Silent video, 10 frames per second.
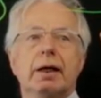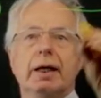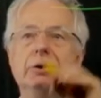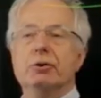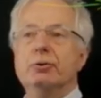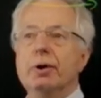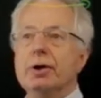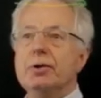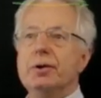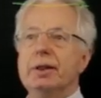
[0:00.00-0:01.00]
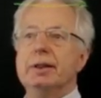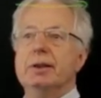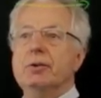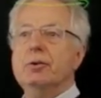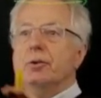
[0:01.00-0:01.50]
And the first thing
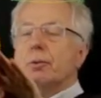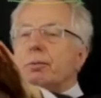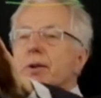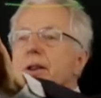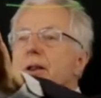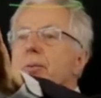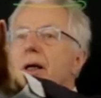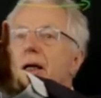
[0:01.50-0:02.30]
is, so we, here we